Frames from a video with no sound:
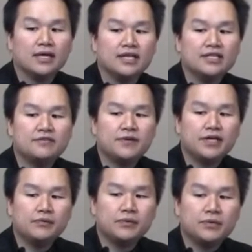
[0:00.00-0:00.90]
In this
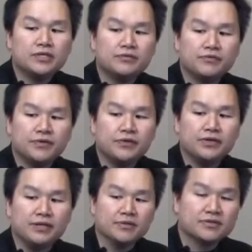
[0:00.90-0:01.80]
video, we want to review
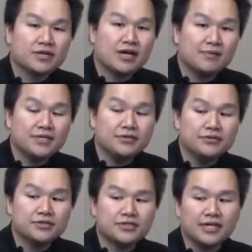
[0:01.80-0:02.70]
the most common
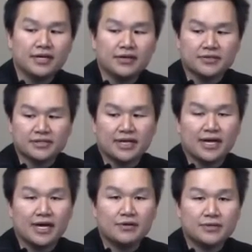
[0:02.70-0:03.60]
user scenarios that
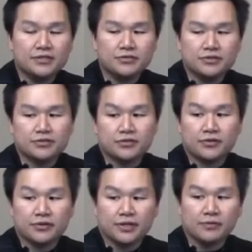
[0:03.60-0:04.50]
iOS users are
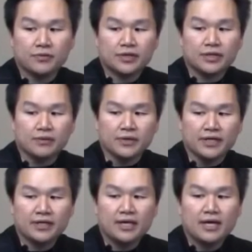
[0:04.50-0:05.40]
currently working
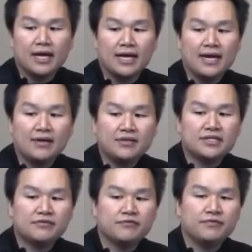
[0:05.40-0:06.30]
with and how the
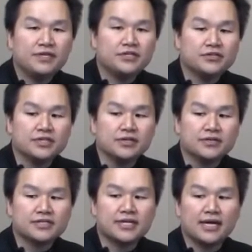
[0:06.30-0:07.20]
different features in
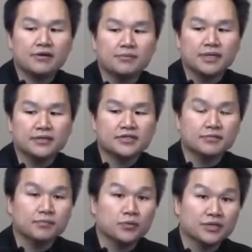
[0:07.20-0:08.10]
our scanner models
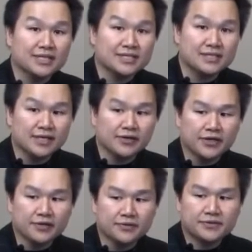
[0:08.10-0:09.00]
support these
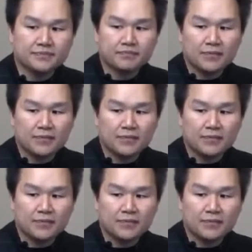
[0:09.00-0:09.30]
scenarios.